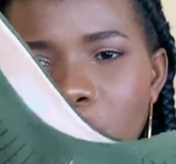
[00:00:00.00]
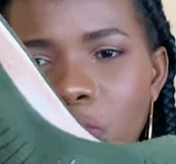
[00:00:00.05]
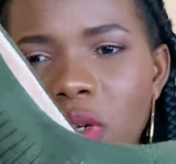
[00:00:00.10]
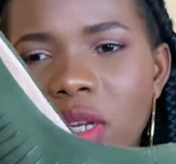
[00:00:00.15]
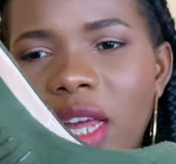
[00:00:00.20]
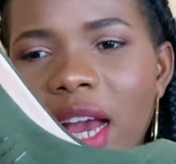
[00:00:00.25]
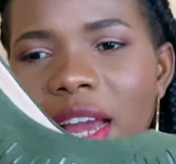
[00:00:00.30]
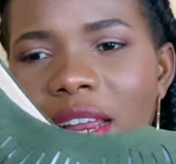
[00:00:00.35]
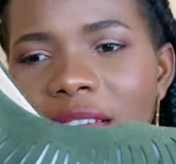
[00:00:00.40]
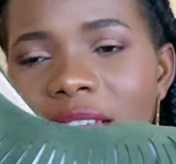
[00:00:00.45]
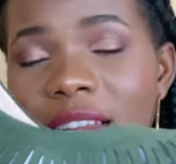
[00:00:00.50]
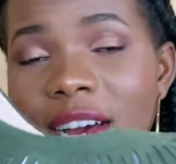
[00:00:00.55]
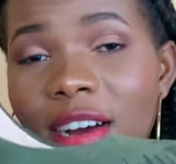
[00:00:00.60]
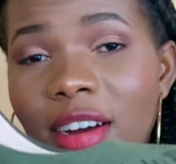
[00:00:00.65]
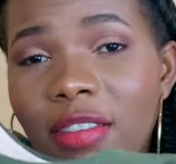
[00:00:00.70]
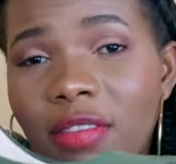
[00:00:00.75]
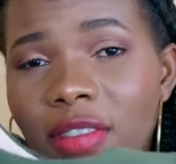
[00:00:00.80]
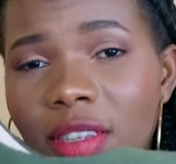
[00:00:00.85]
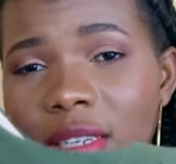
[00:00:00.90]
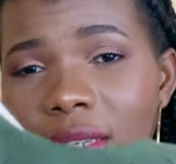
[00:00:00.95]
Really, I
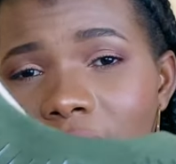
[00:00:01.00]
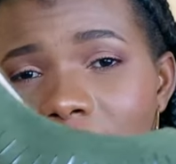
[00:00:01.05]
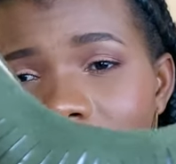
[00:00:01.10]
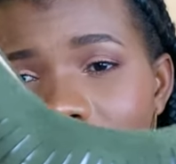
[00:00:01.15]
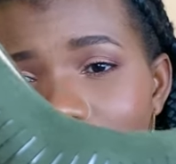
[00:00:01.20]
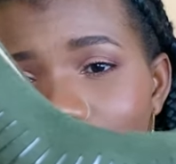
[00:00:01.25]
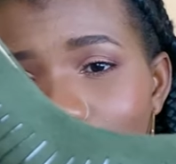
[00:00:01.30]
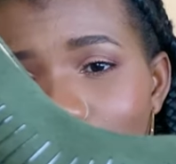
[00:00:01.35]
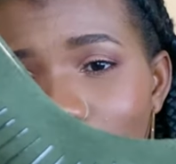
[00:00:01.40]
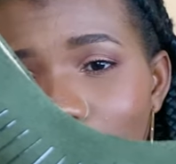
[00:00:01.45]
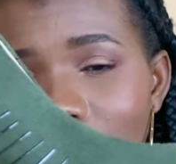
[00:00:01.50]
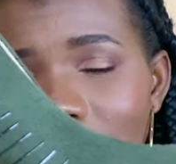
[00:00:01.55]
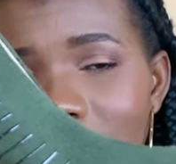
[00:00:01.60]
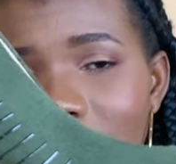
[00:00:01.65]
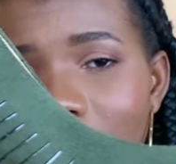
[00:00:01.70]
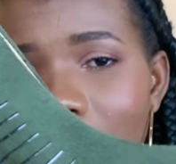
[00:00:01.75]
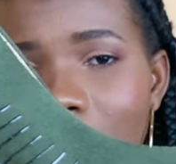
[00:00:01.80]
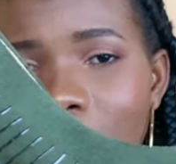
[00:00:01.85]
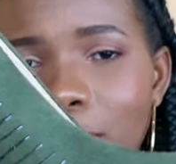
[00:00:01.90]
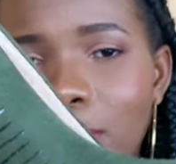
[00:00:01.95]
love these shoe
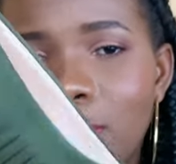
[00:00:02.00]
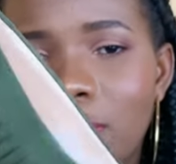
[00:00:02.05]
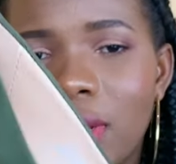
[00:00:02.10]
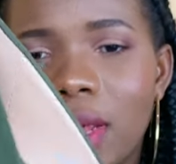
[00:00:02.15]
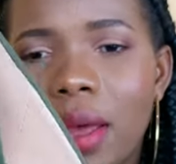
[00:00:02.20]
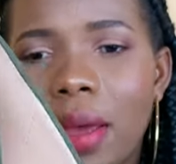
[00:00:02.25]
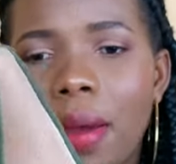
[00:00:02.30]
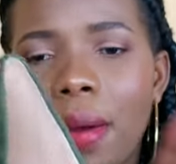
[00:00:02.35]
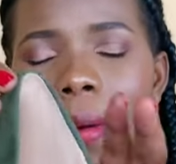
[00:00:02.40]
styles,